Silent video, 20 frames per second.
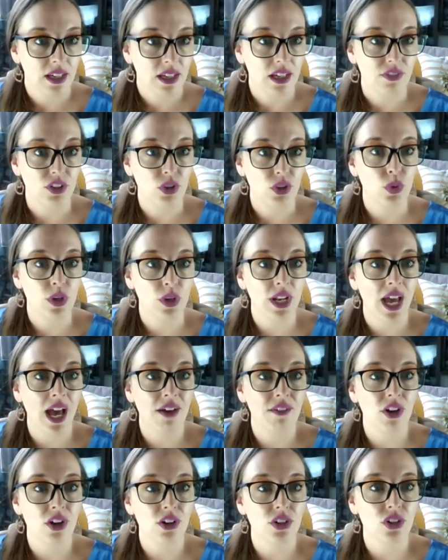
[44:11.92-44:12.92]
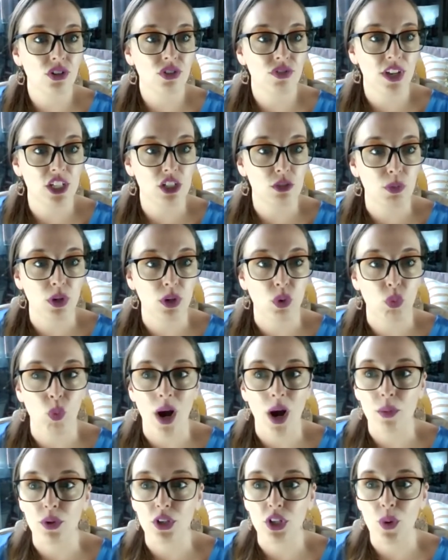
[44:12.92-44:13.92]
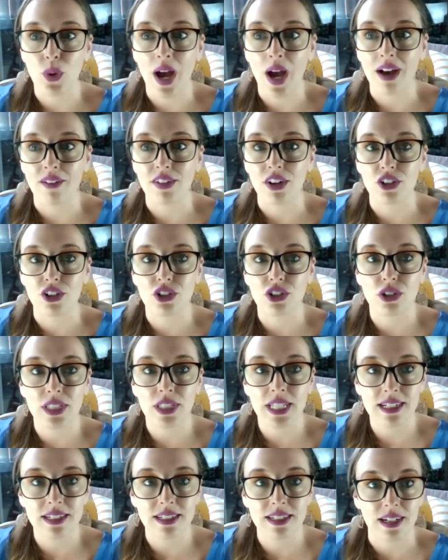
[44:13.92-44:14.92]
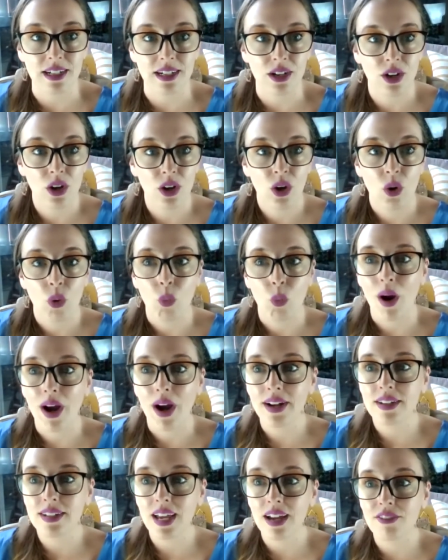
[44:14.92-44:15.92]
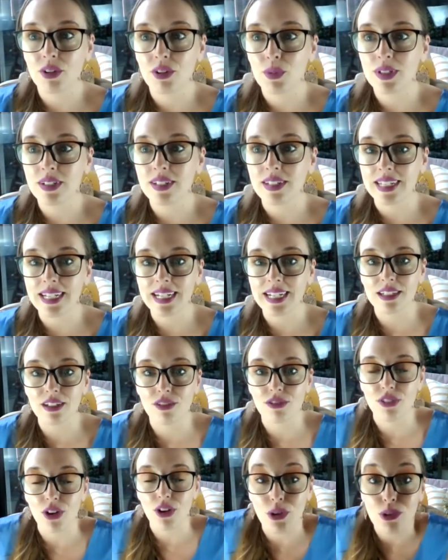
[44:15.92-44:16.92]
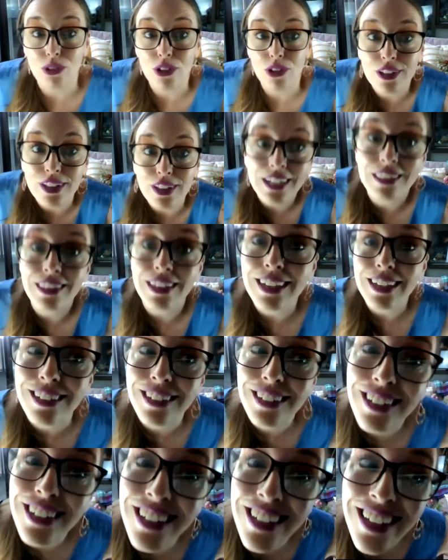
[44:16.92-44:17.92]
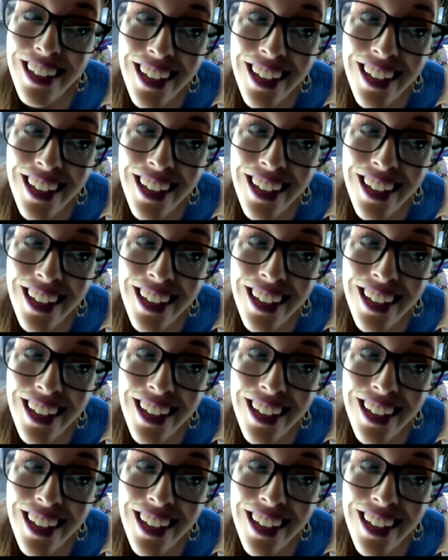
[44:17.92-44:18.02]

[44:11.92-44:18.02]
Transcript: If you wouldn't have it on your Facebook, why would you have it on your LinkedIn? Why does everyone's LinkedIn photo look like this?